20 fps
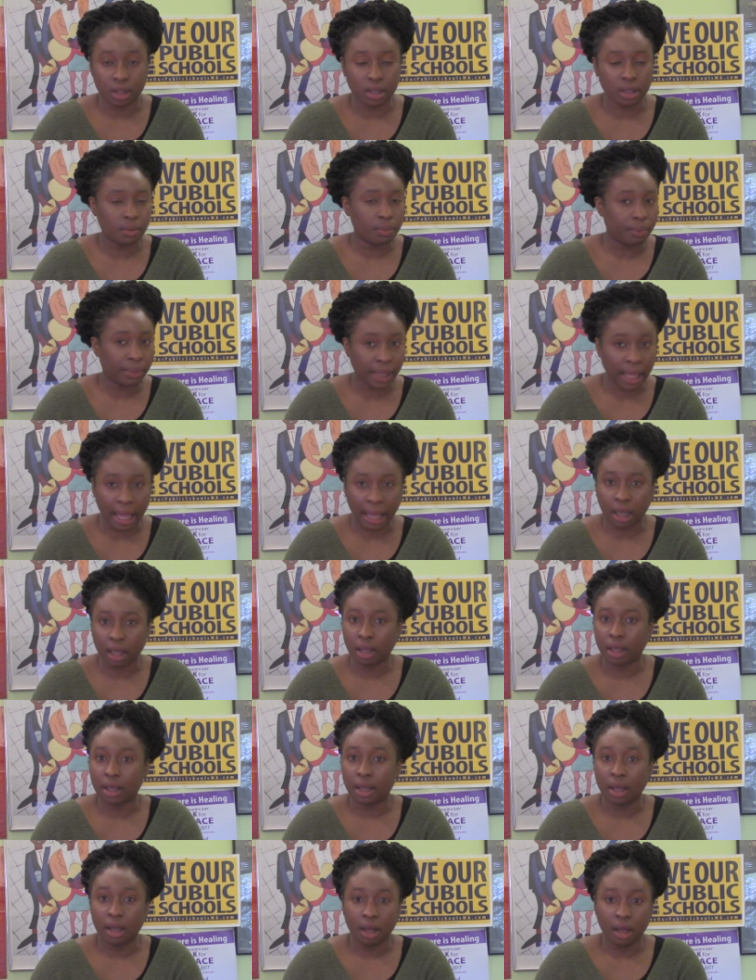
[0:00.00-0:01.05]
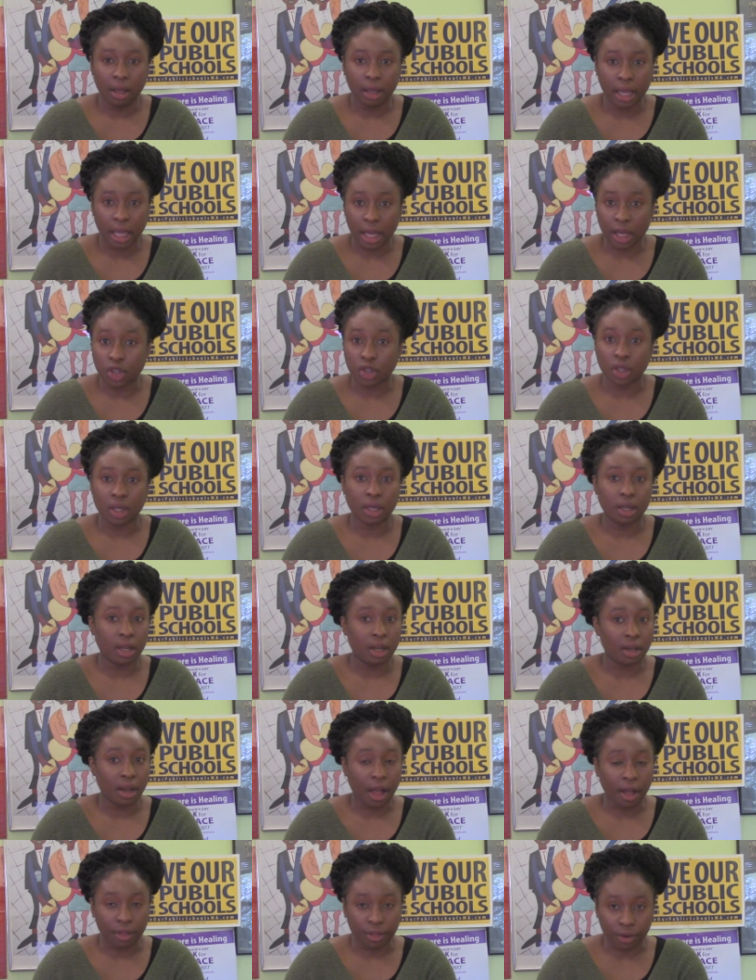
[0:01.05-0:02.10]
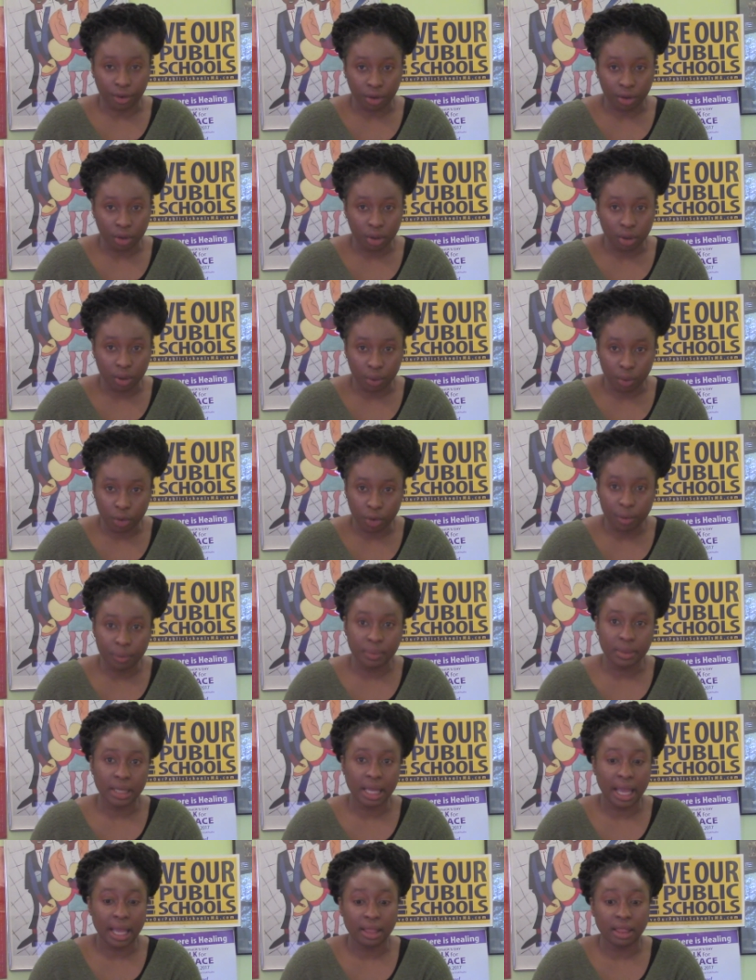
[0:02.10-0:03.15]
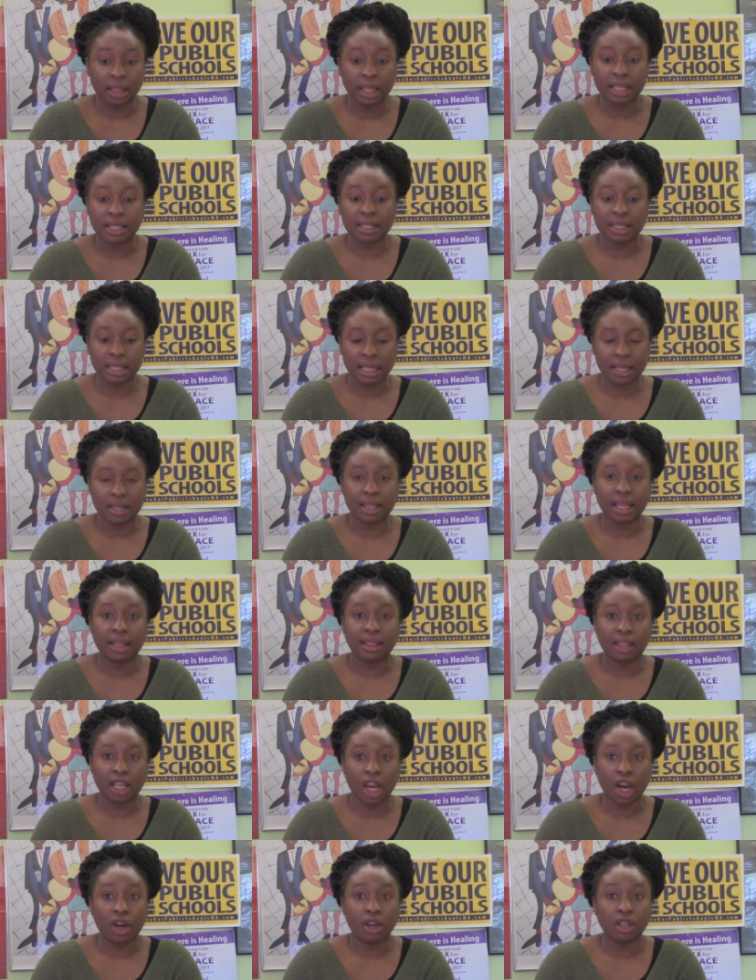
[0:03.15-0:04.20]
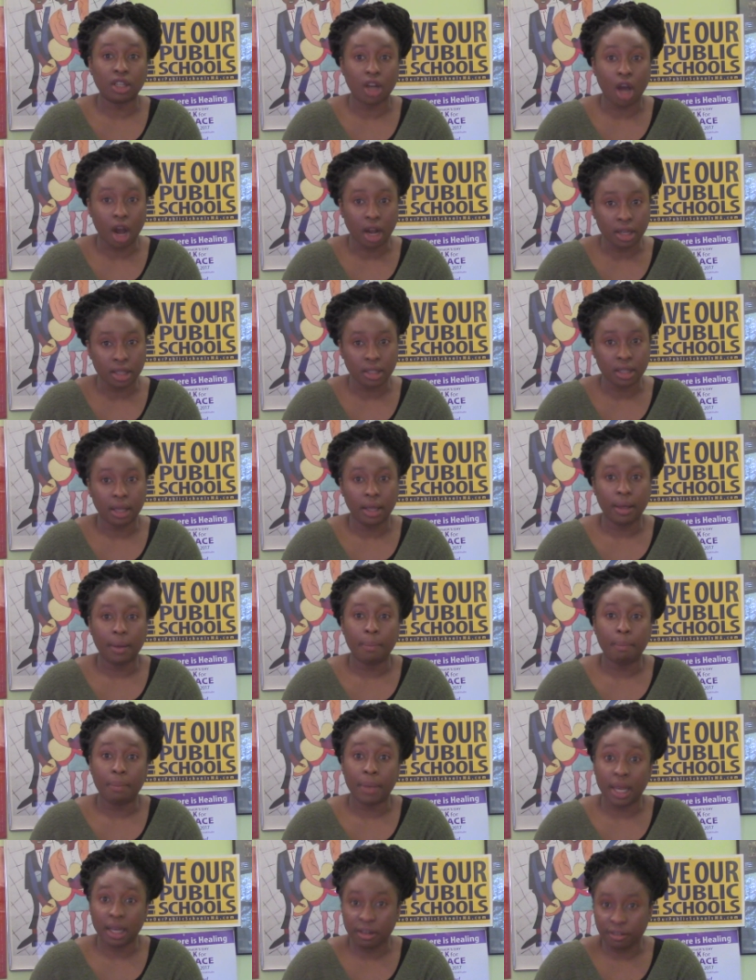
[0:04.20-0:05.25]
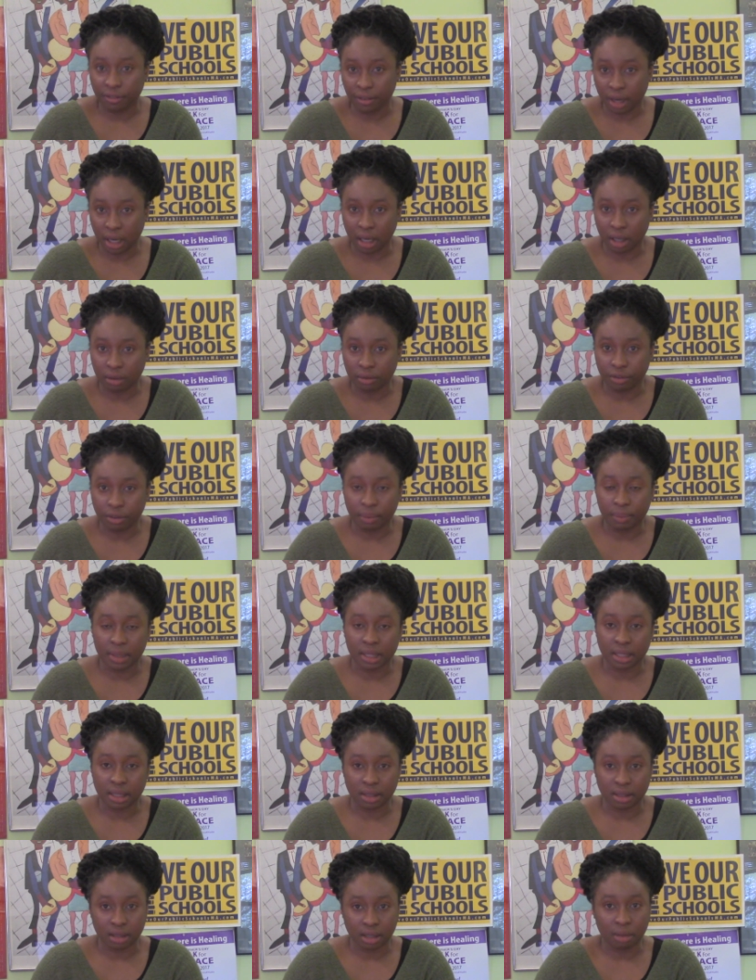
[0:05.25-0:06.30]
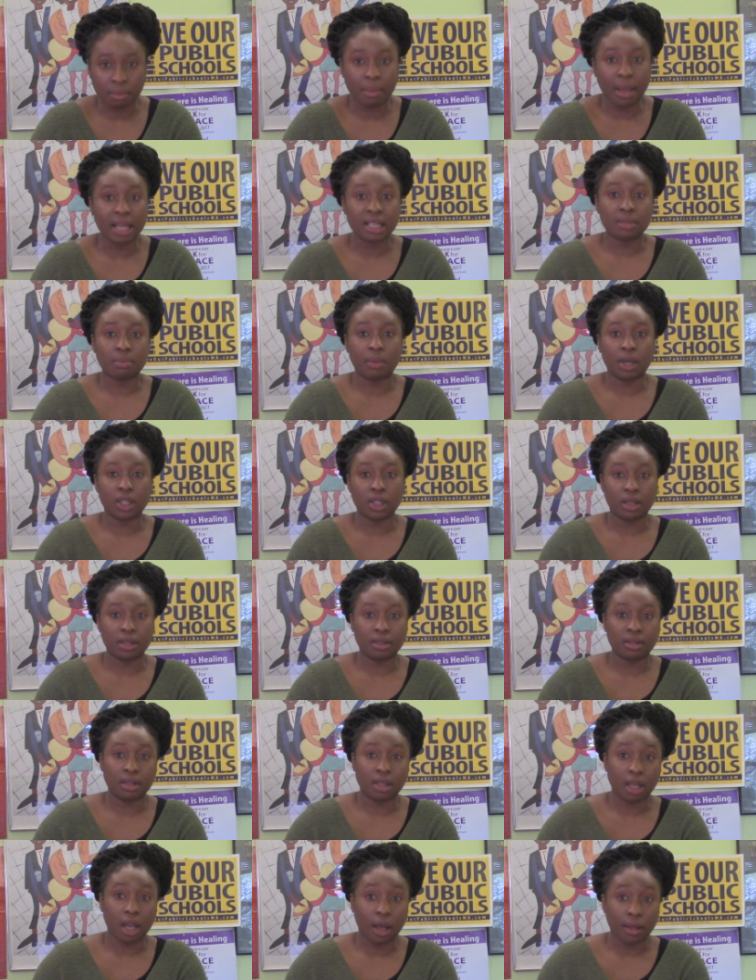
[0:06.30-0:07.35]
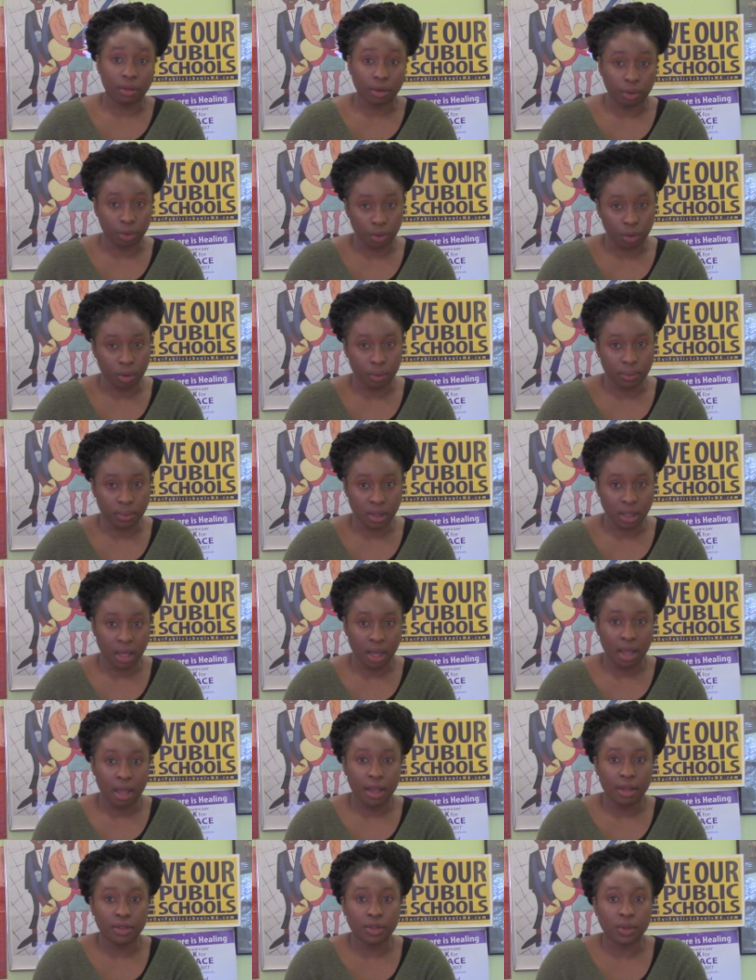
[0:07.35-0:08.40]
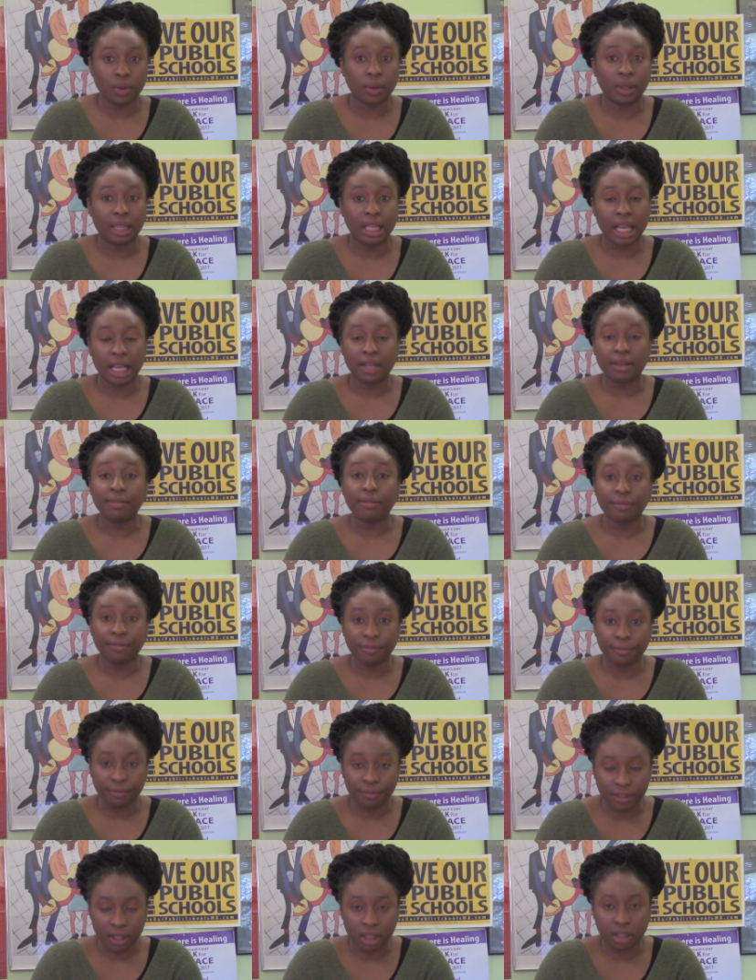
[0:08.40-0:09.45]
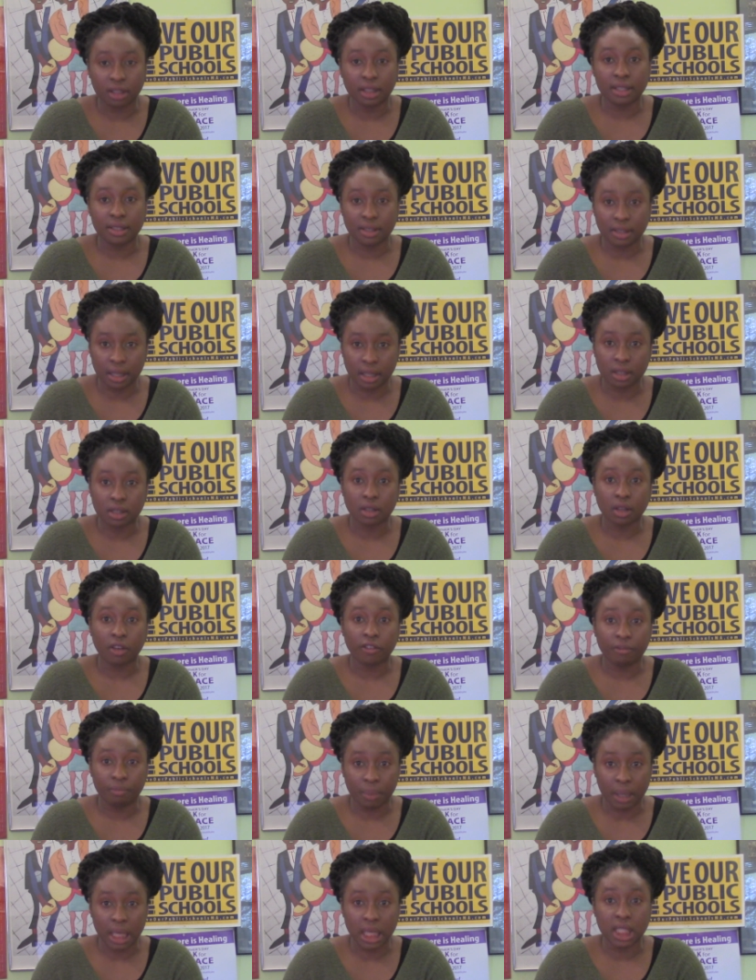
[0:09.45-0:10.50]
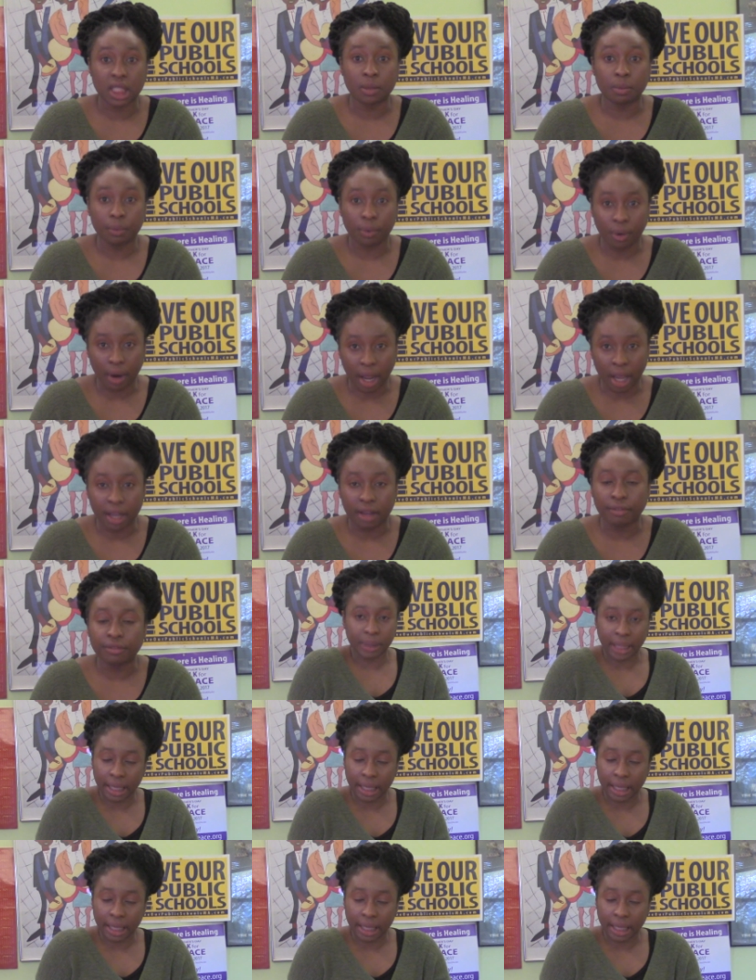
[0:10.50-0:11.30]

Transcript: is black, Asian, and other groups, and they see that they are not benefiting from the system as much as the other groups and so they feel a sense of being deprived.